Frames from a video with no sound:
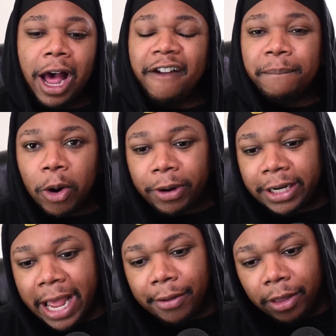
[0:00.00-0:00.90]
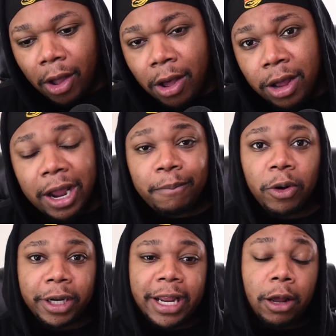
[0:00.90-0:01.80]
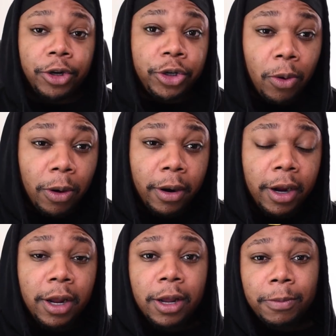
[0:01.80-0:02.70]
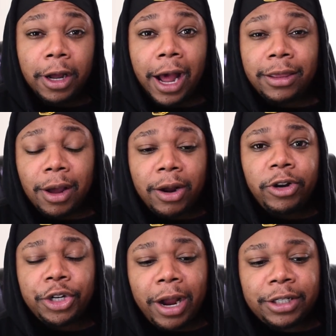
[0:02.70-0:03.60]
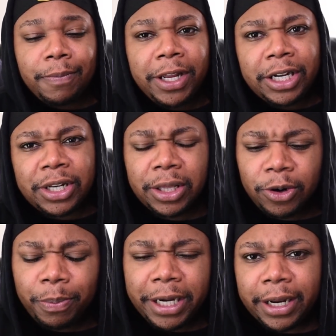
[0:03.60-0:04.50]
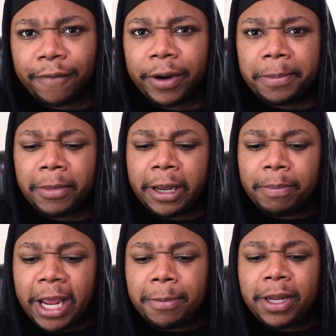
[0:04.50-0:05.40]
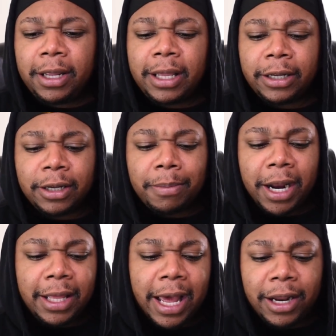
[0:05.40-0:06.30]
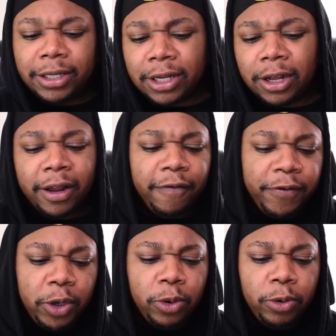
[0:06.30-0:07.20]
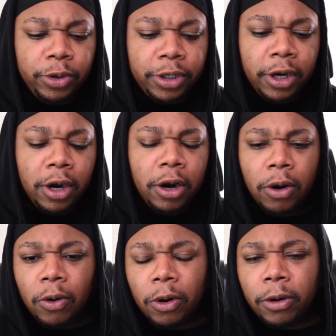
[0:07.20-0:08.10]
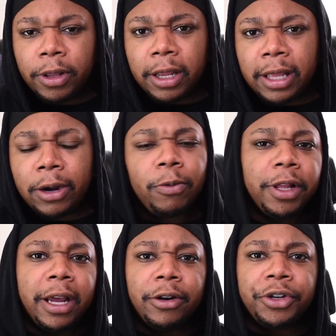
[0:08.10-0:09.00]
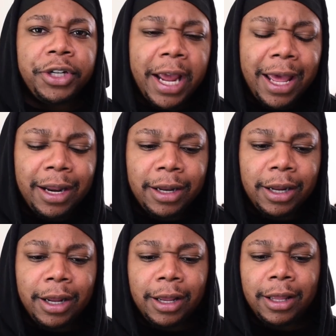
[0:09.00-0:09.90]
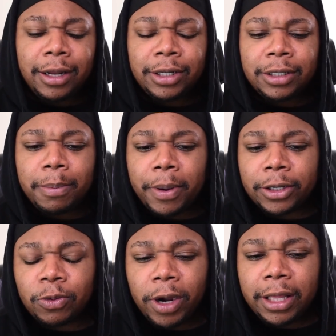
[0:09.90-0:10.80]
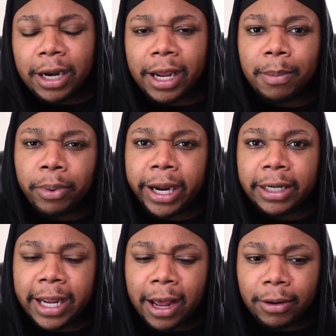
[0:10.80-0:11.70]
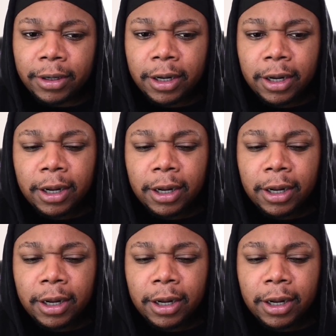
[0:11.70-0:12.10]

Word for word: I've broke it down long, I broke it down short, but I thought I would try something just a little bit different and maybe that somebody that is uh, confused or they don't really understand, this is the best way that I can break it down.